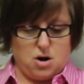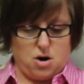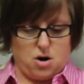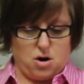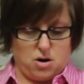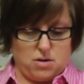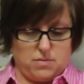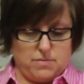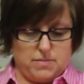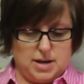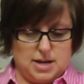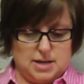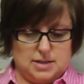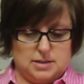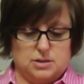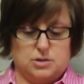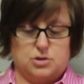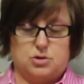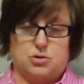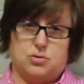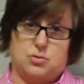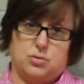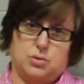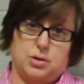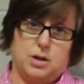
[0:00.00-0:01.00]
are
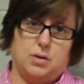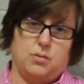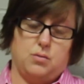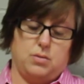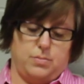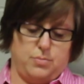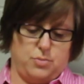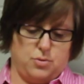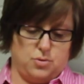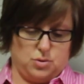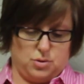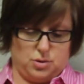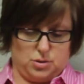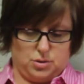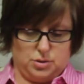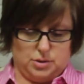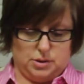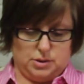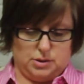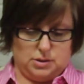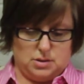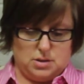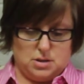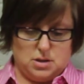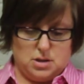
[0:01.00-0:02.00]
mandatory
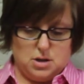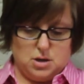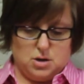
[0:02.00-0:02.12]
reporters,